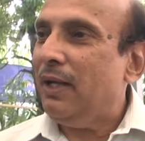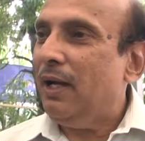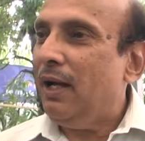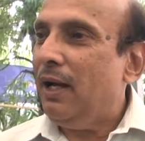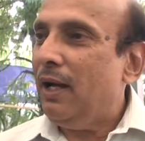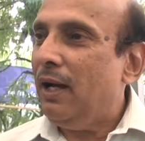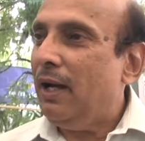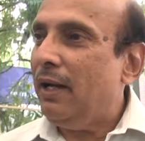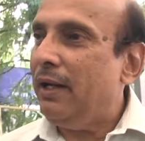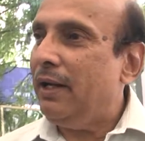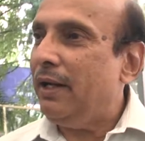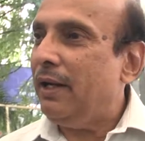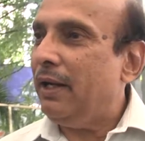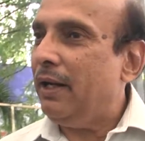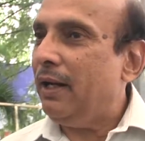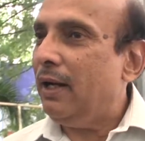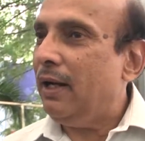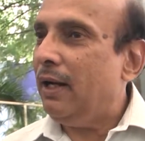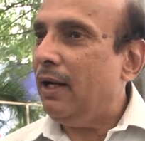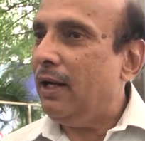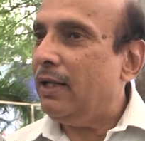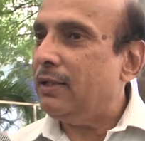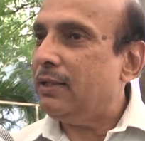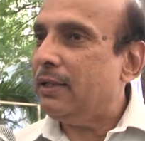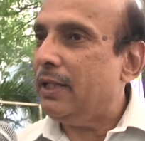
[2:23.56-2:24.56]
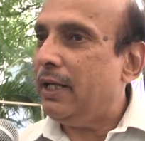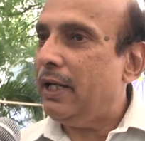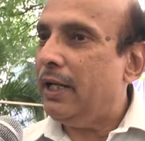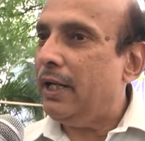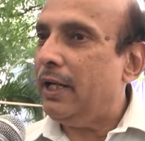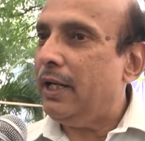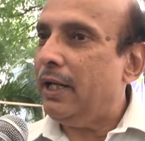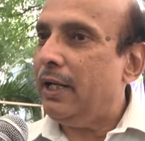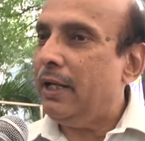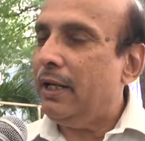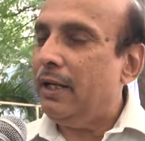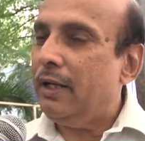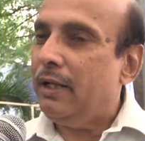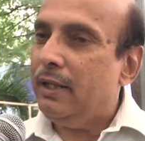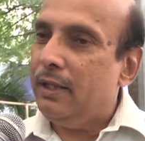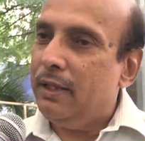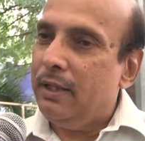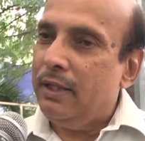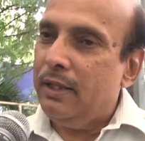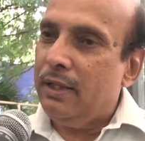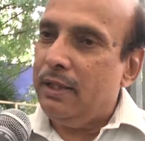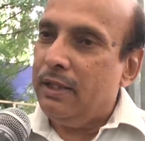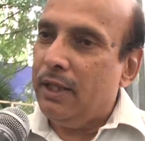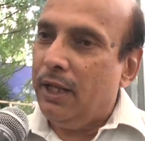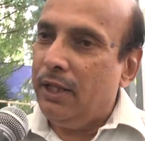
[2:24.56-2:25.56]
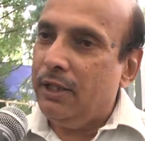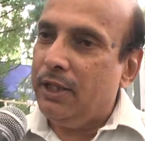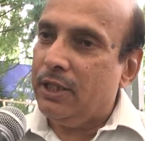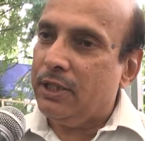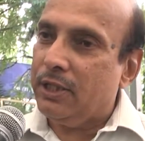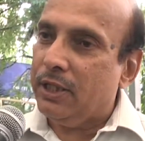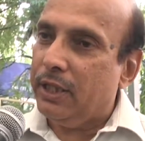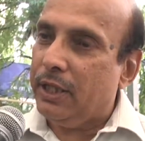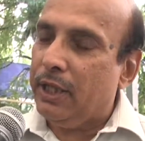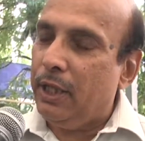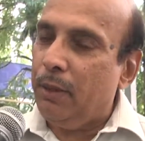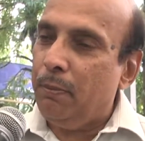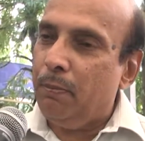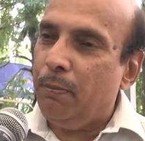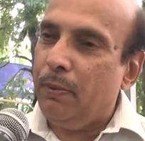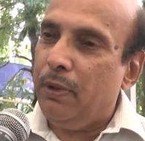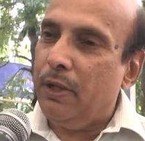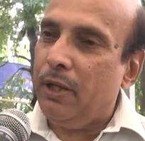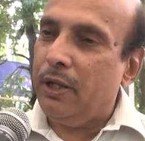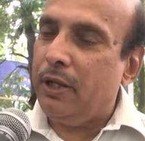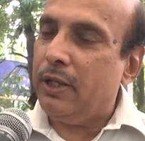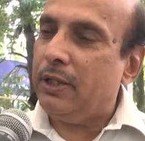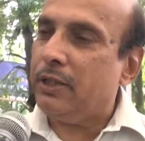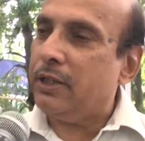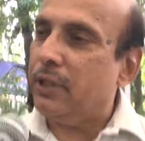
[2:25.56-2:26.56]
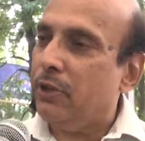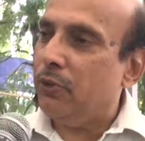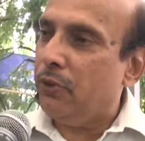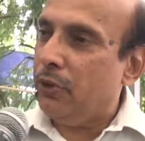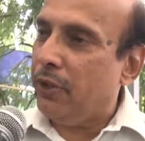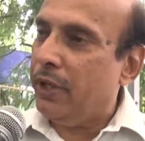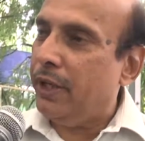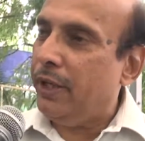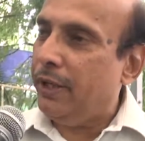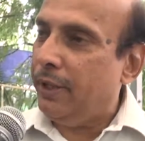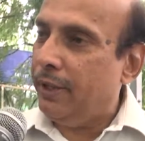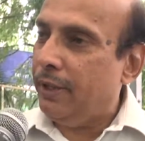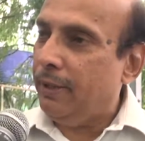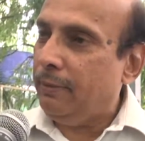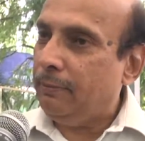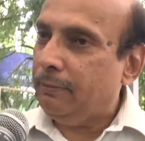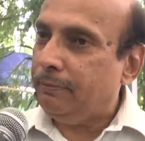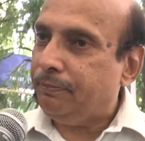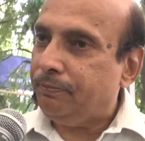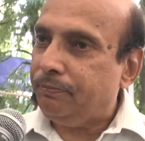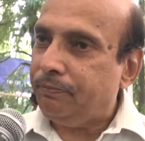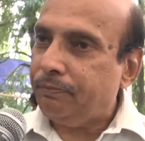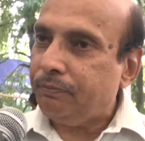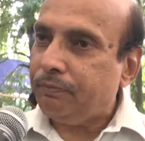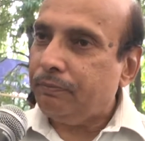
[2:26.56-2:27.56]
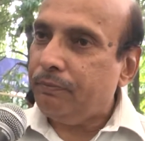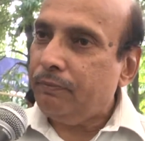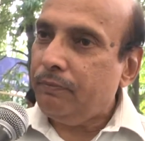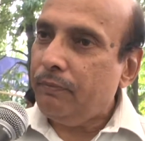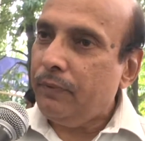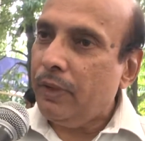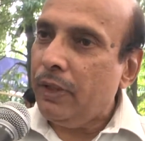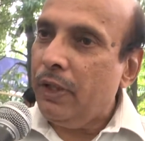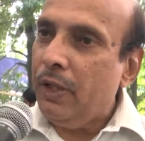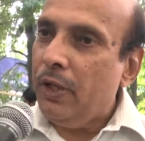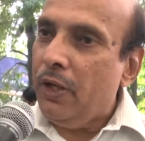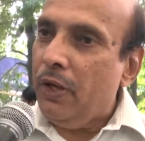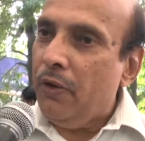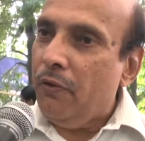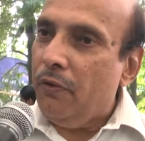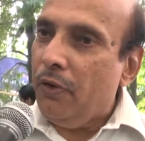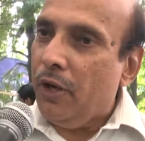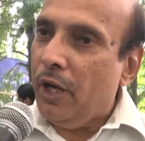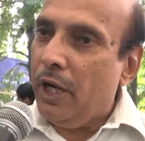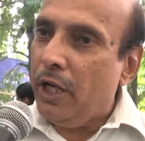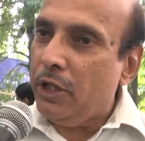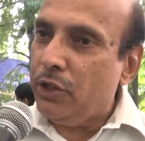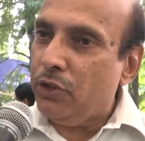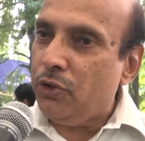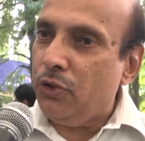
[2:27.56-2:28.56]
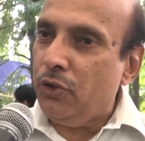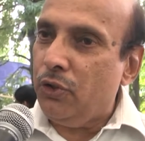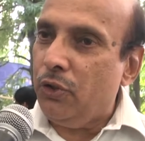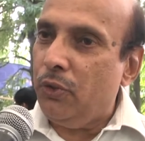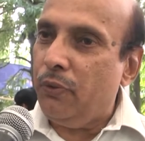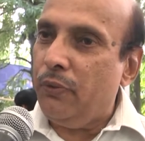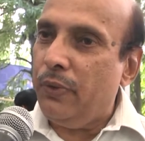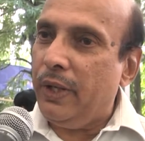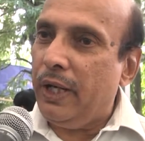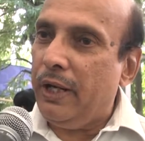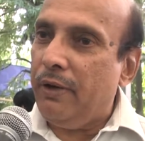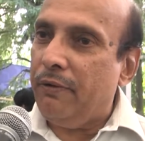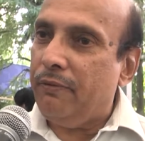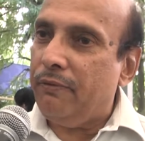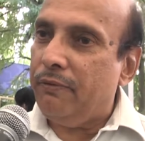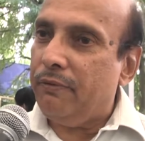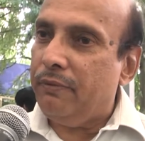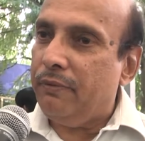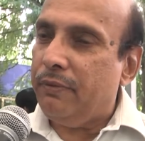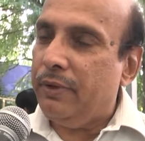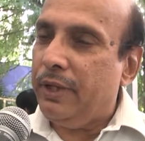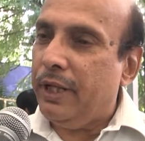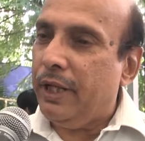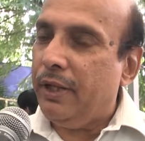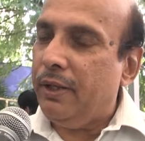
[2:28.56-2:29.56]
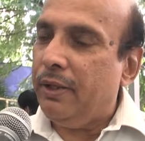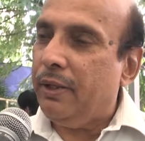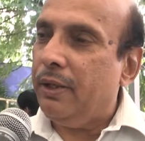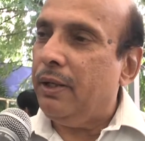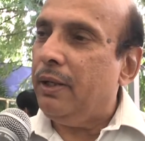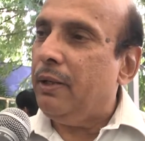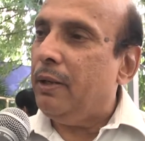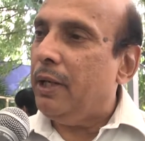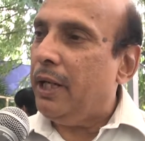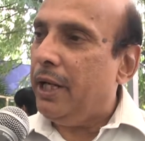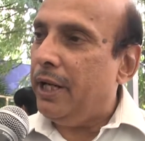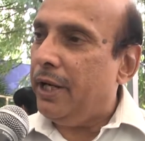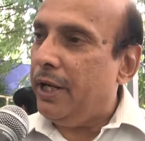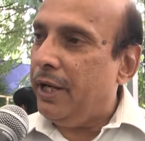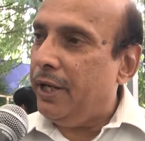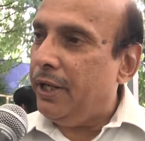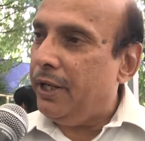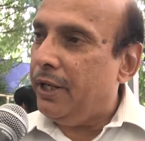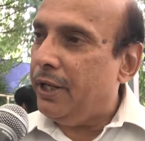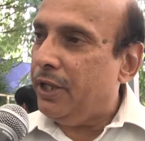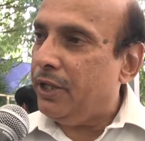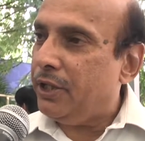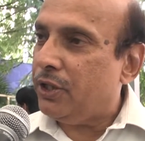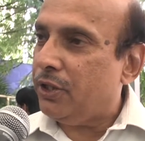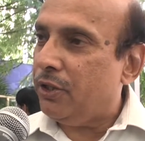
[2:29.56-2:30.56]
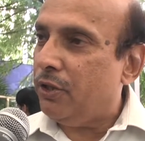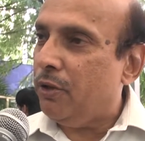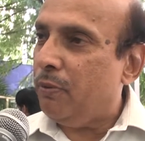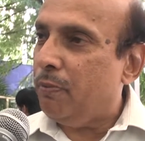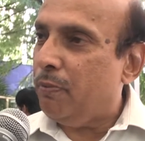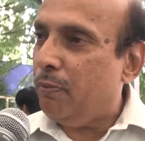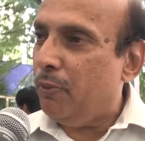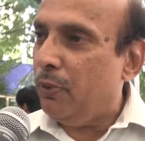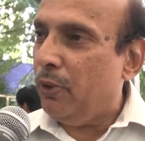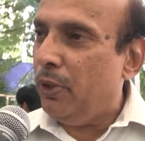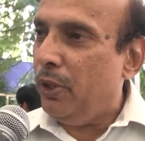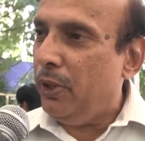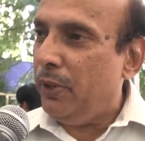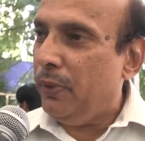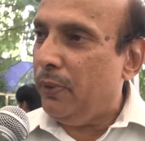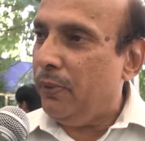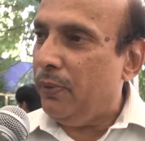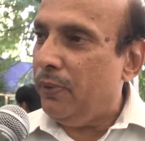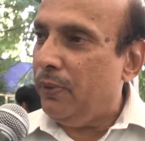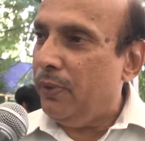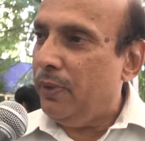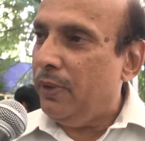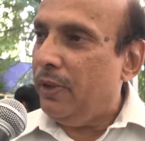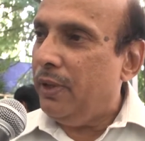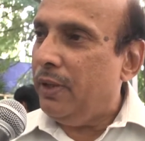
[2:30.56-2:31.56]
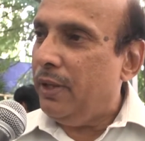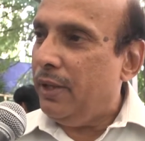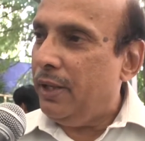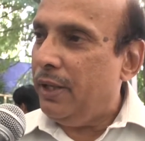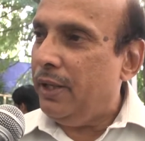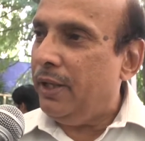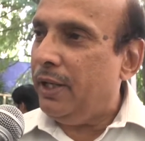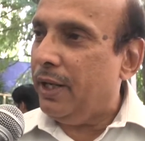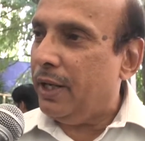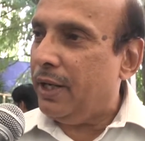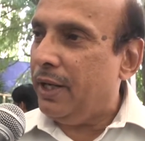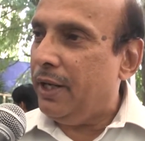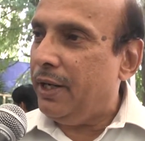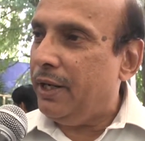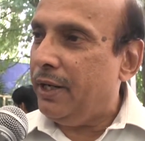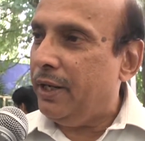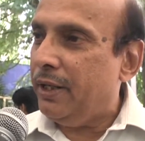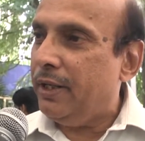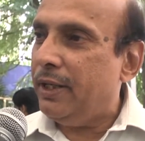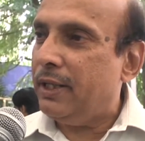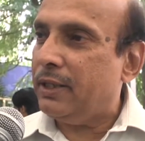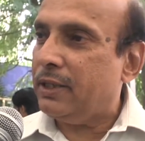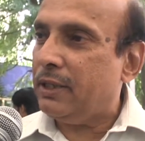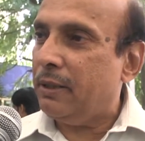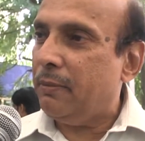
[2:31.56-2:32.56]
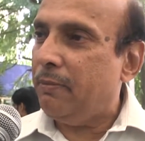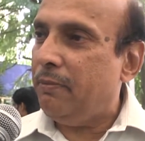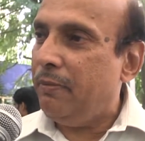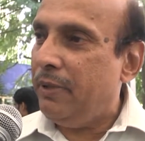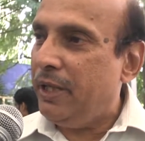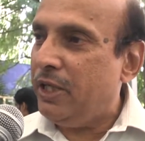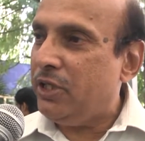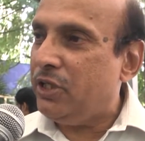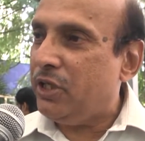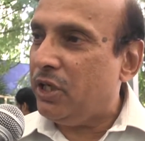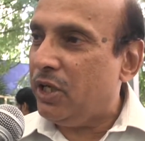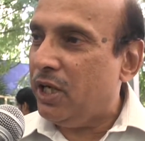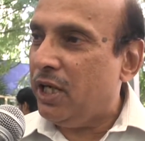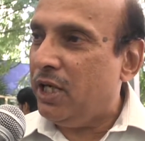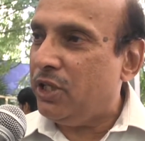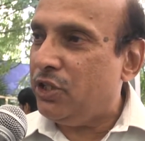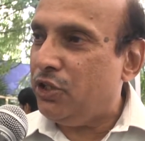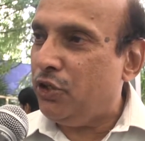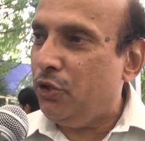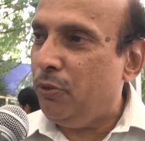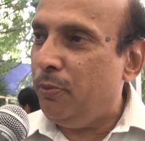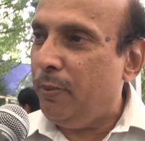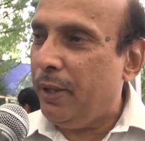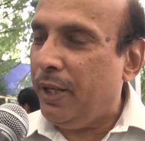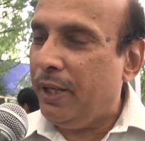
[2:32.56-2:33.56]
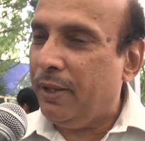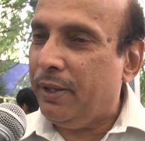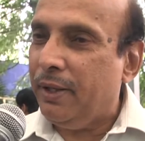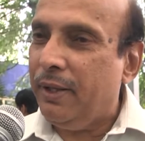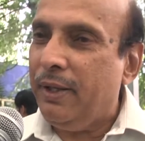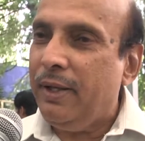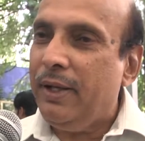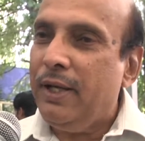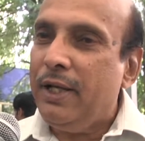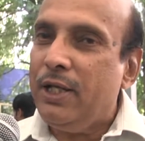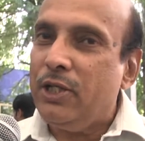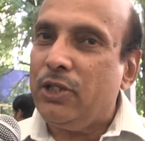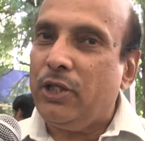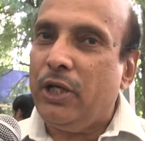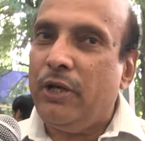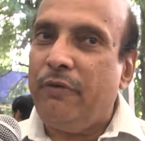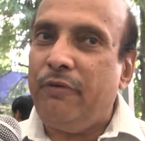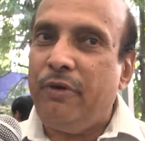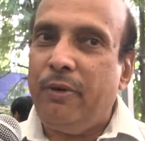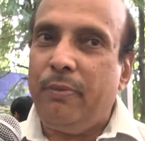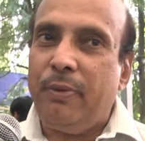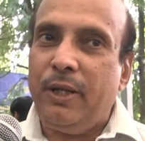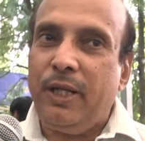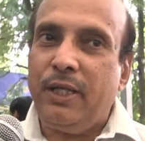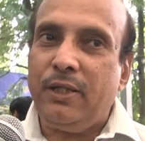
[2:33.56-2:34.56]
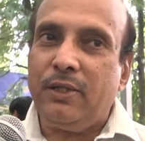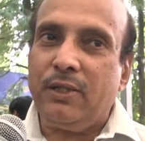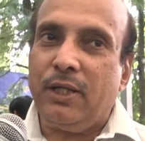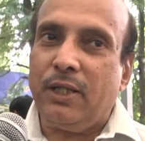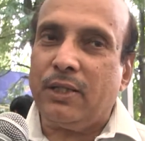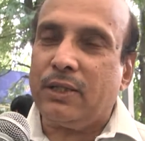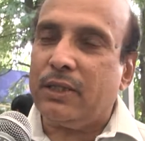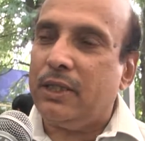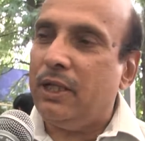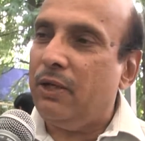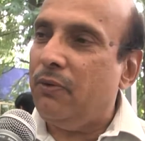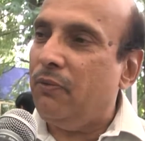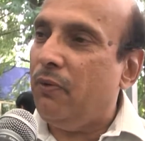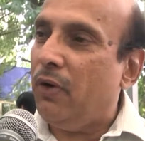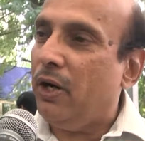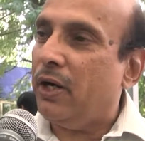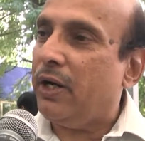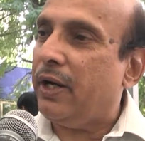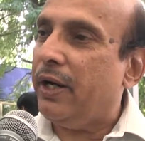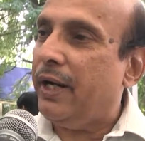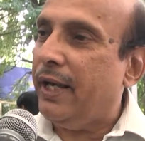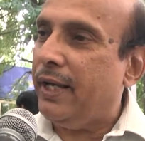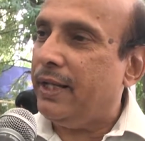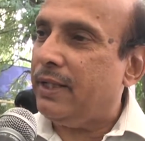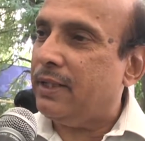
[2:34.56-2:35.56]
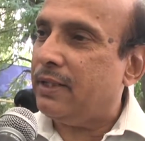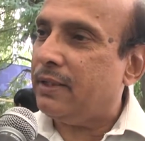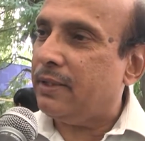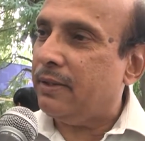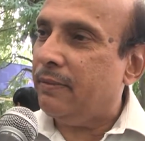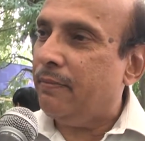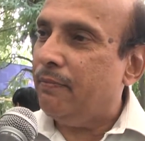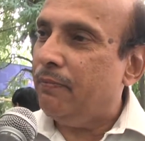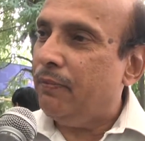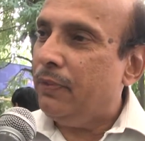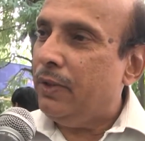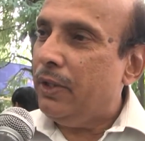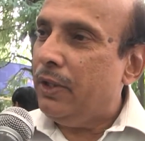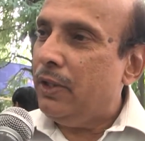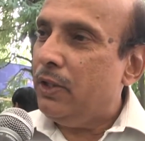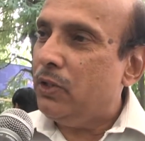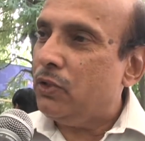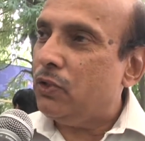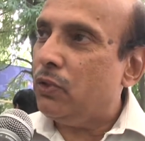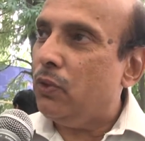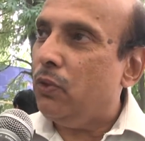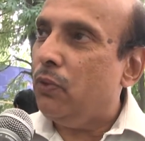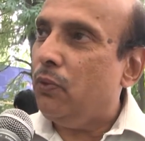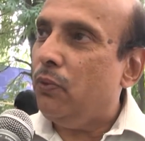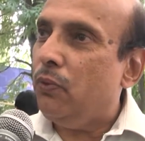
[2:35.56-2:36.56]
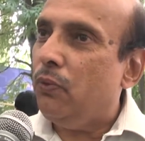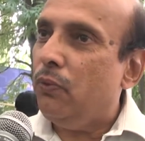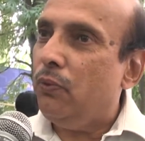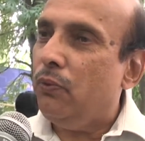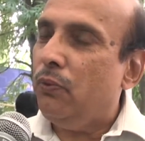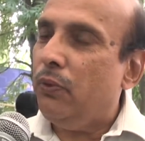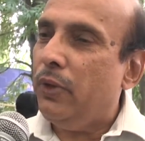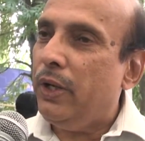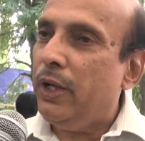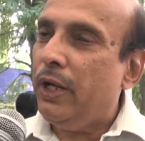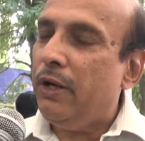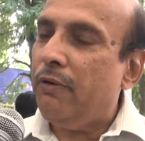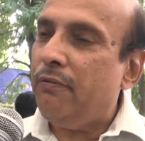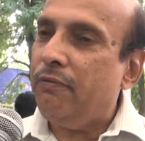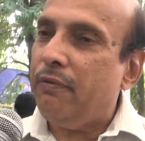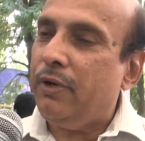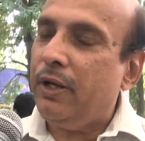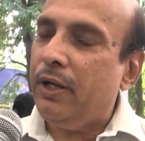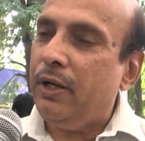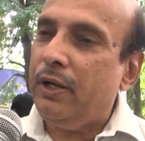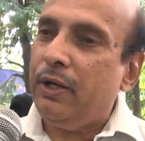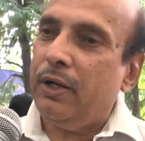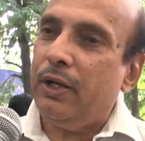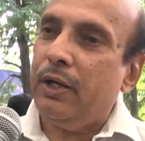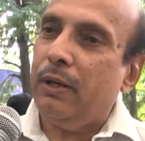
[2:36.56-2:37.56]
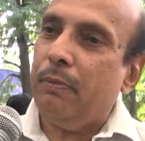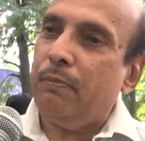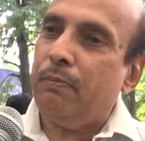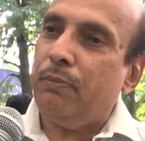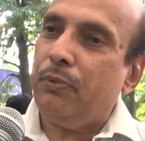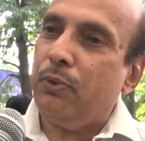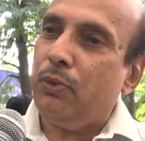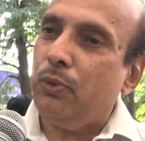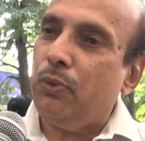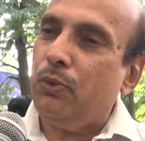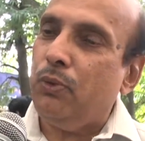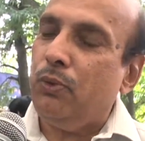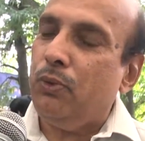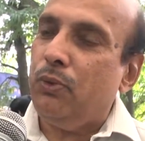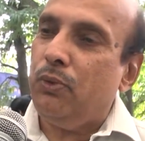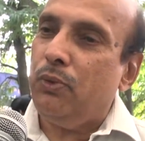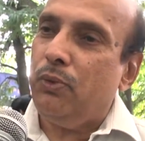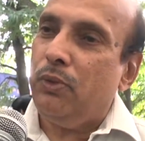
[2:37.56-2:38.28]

And on the second part, as a Rotarian, as you know, we have done eradication of polio in the country. That's a major achievement. So everybody is asking what next. So we have taken up two